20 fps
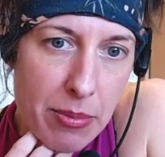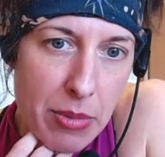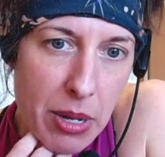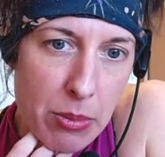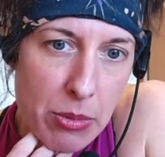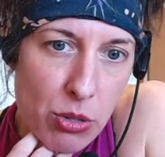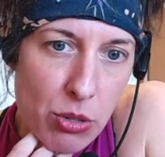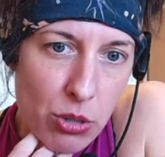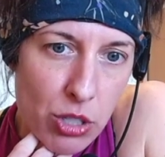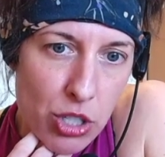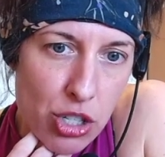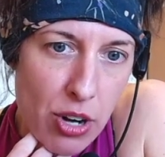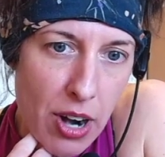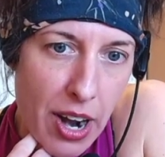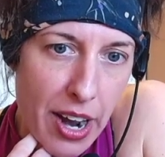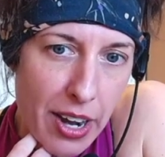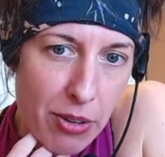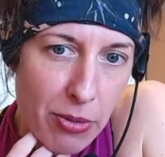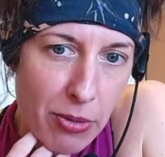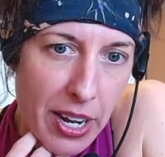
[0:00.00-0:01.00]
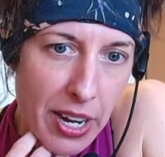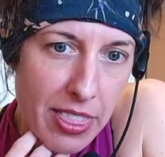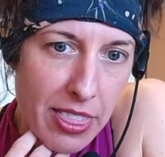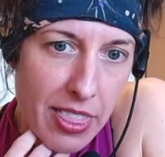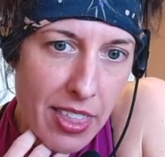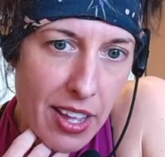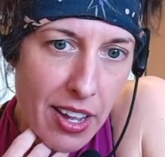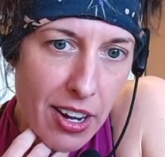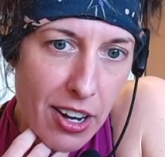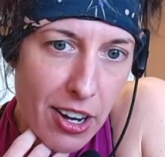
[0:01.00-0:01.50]
Maybe you will try it right
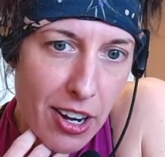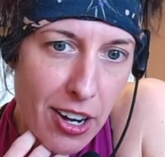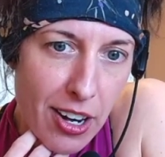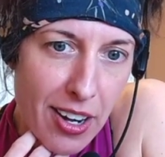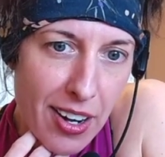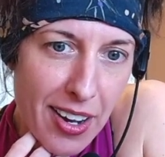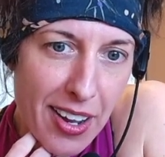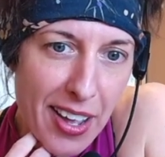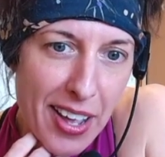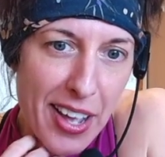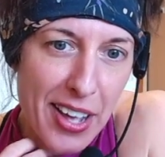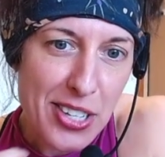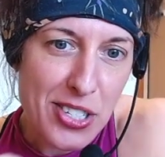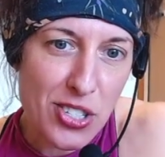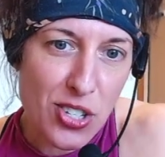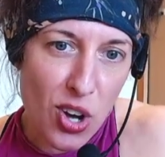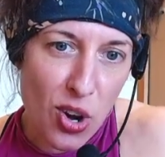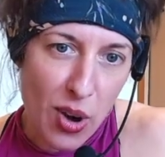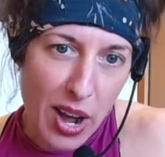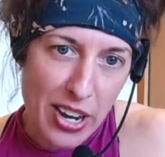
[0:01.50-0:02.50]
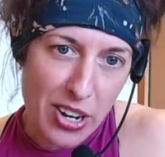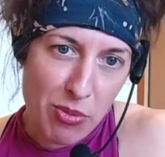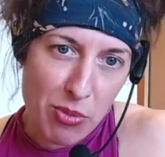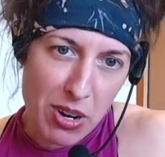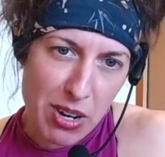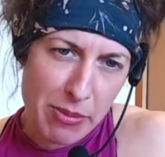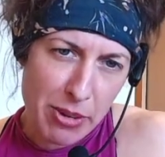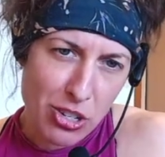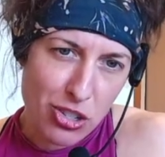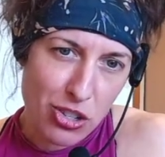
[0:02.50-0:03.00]
there. So I
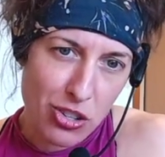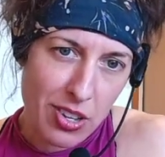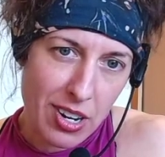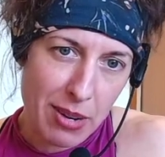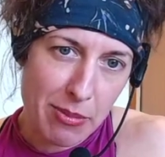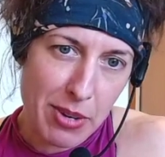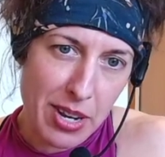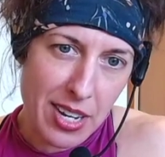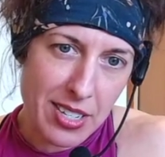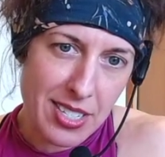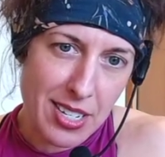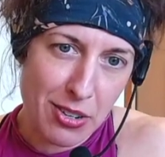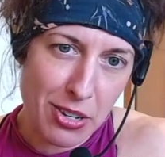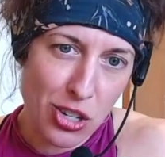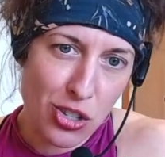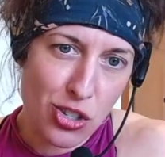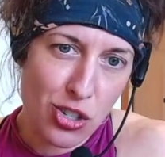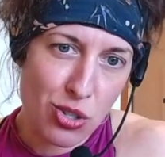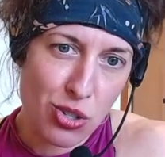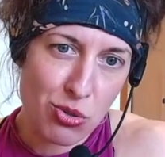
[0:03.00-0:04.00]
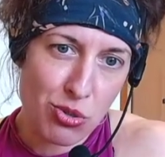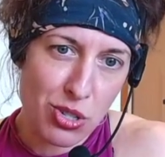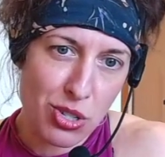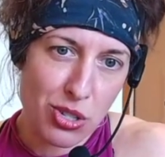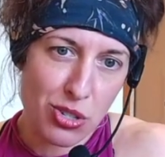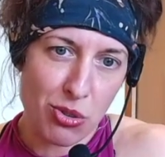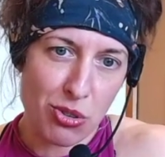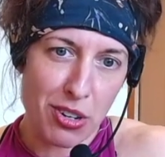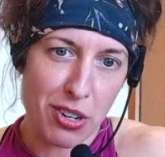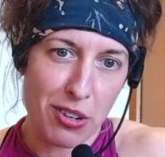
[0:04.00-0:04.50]
want to make sure that I'm not sounding too
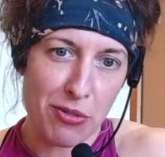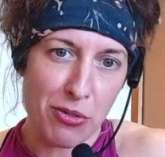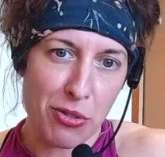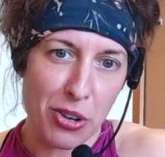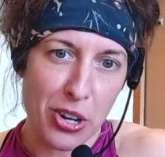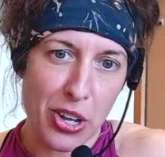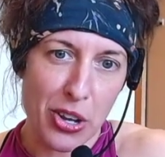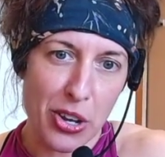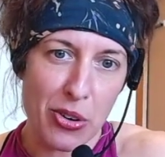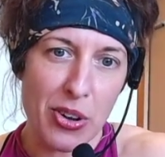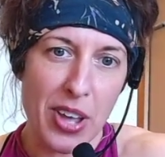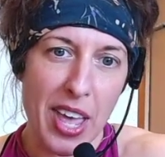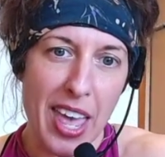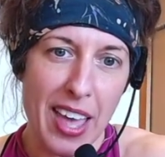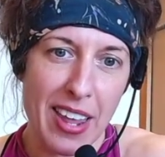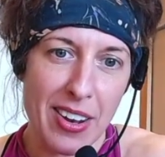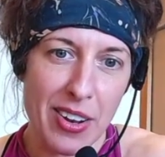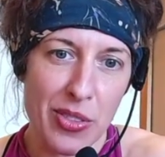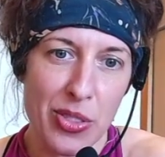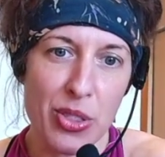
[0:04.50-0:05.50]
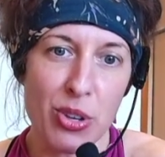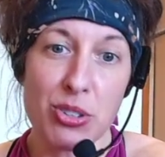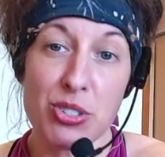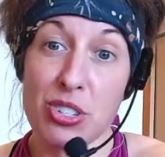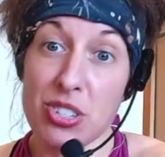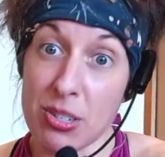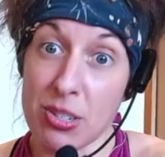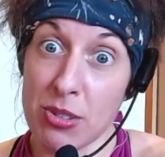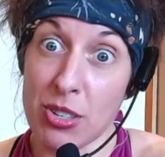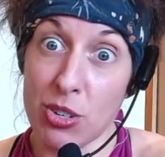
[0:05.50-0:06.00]
distorted for you. And those
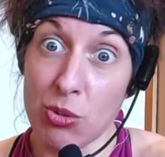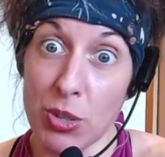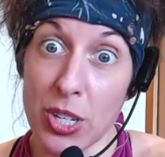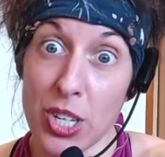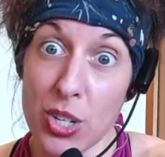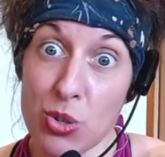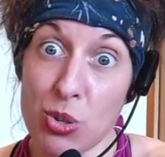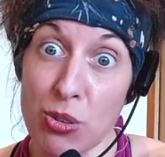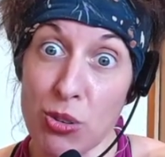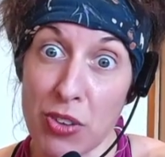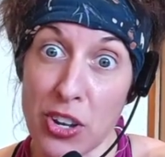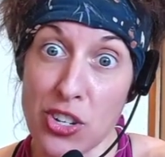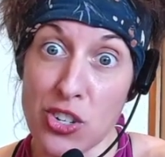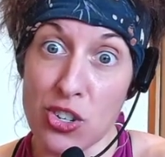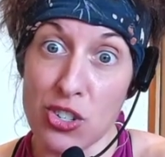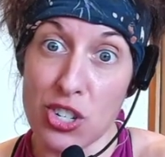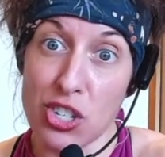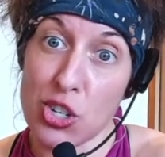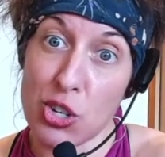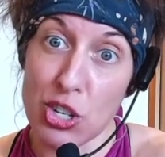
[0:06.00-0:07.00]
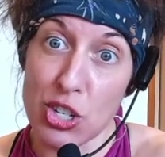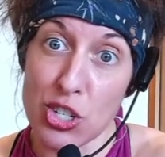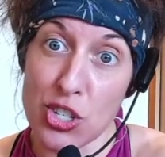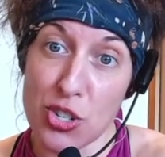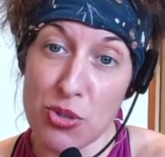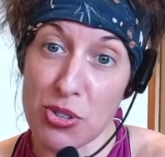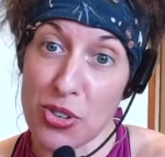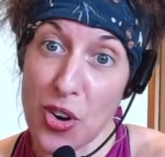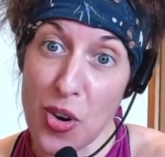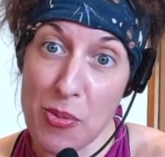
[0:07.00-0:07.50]
are some of the really cool features that you can
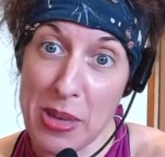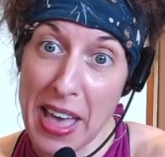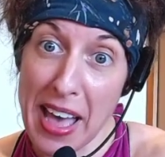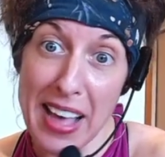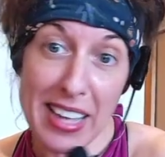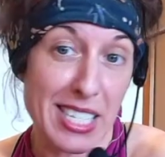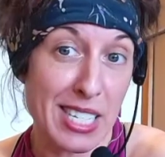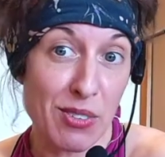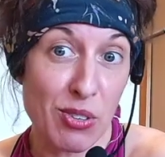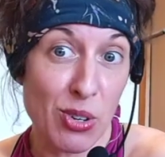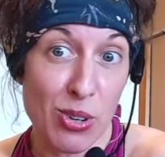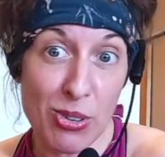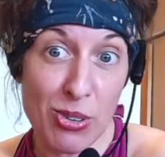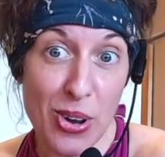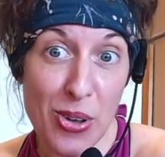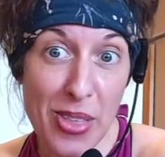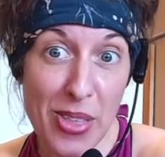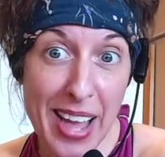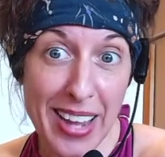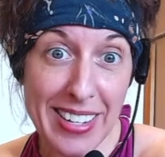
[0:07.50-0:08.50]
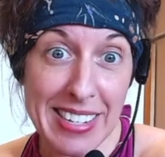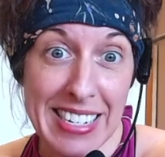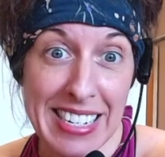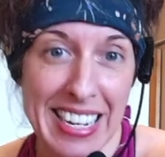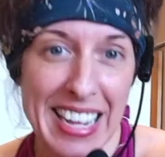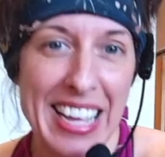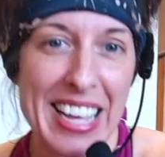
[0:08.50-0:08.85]
do in O B S if you don't know that.